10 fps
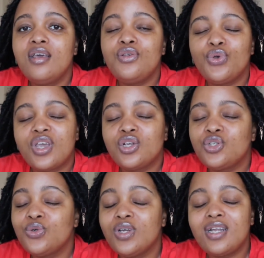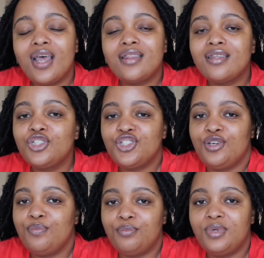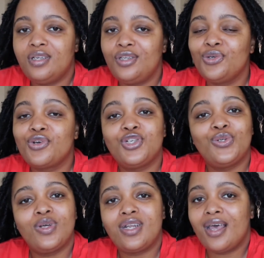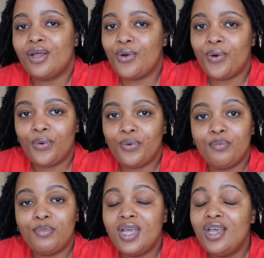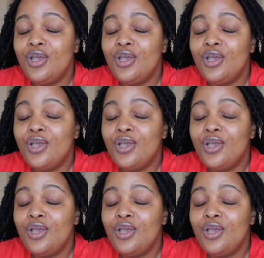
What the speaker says: You can do it at the gym, you can do it at home.